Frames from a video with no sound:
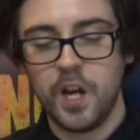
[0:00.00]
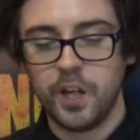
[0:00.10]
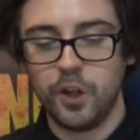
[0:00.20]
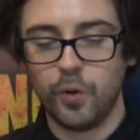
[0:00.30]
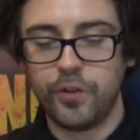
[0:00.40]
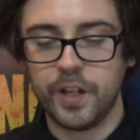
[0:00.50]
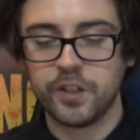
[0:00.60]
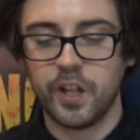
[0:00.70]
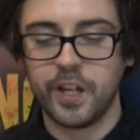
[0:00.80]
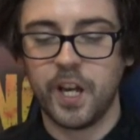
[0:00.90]
you know,
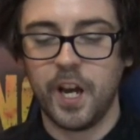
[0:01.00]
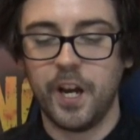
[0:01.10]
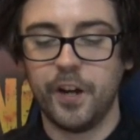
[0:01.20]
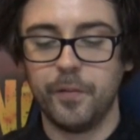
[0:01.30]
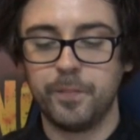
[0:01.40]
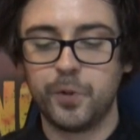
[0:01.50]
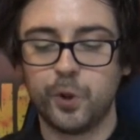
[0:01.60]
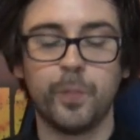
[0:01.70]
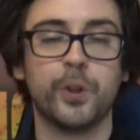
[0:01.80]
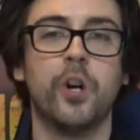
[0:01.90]
things like
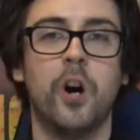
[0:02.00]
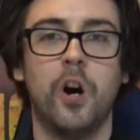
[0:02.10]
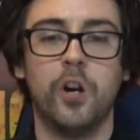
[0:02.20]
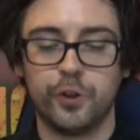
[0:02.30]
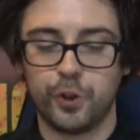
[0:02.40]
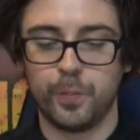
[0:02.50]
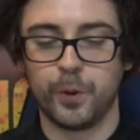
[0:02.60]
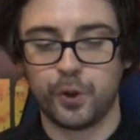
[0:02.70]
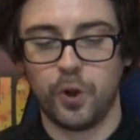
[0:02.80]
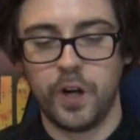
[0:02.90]
supercharge,
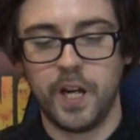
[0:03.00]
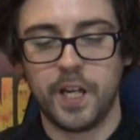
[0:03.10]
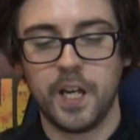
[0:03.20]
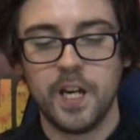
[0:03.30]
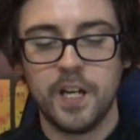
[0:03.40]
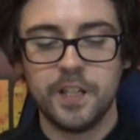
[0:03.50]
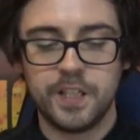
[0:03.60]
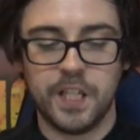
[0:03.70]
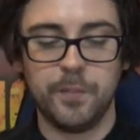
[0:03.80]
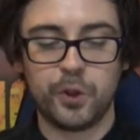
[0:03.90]
supersonic,
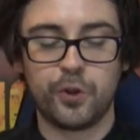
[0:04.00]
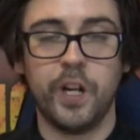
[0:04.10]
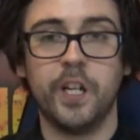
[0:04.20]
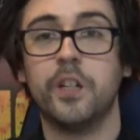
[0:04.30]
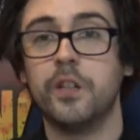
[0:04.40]
deep strike,